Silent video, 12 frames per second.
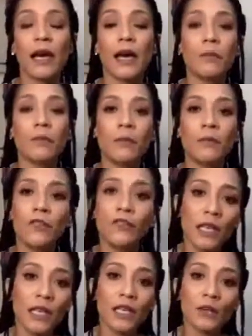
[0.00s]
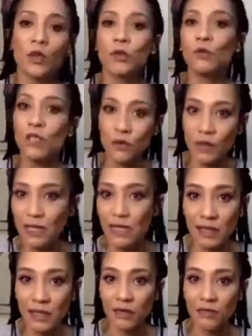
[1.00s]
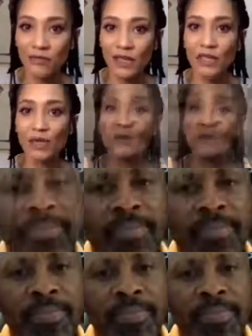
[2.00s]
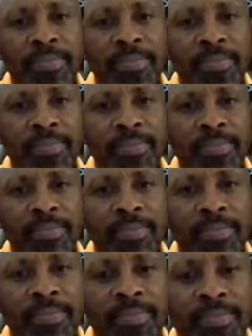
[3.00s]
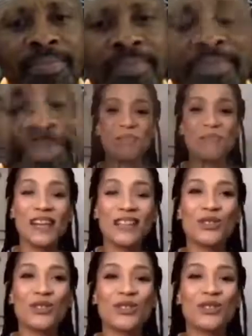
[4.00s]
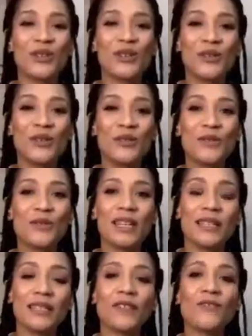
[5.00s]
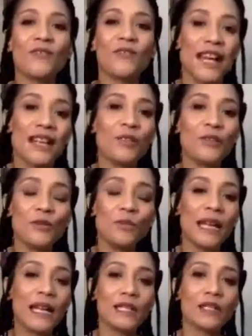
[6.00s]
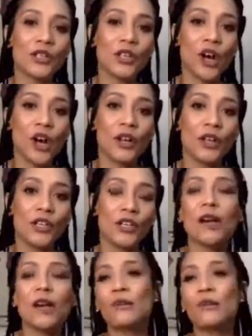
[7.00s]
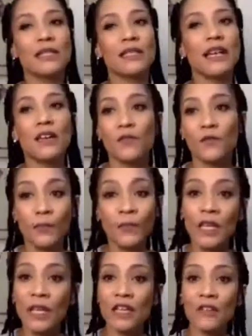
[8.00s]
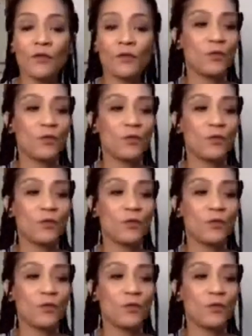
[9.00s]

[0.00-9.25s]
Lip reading: People think what we do is easy because we make it look easy. And so there isn't value placed on, I always say, if